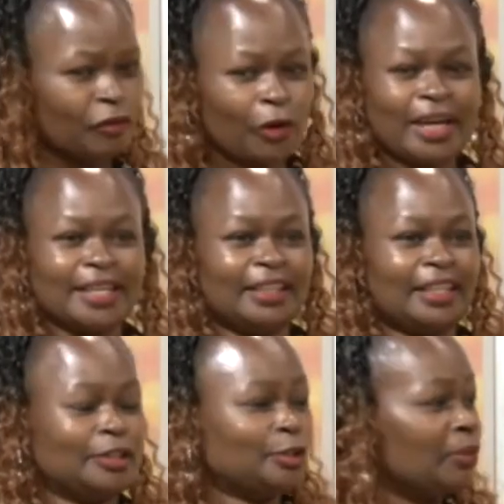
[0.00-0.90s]
for
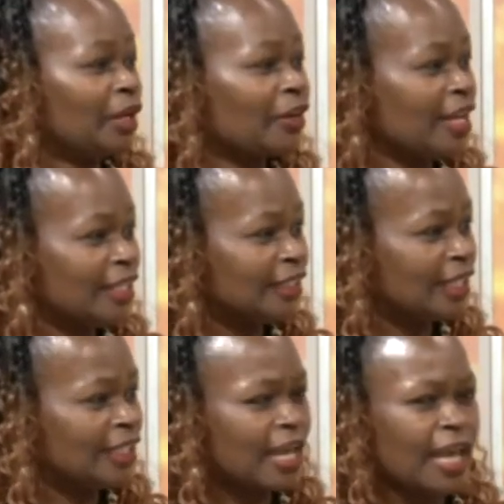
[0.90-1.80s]
anything to be
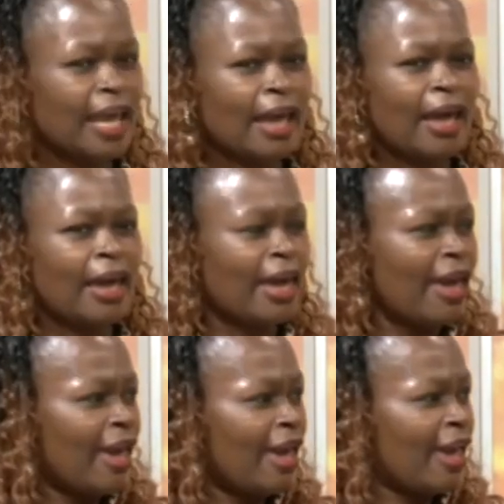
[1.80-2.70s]
created. So basically
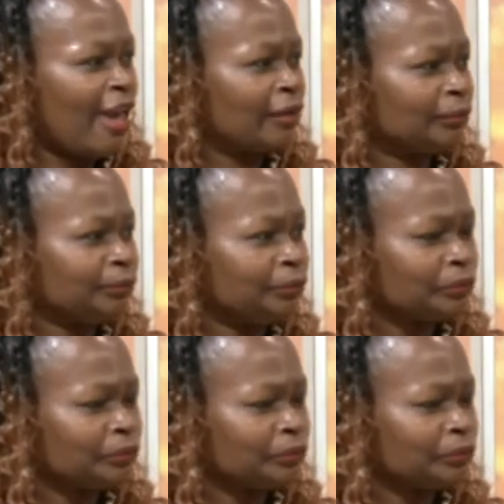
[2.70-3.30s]
say the cake is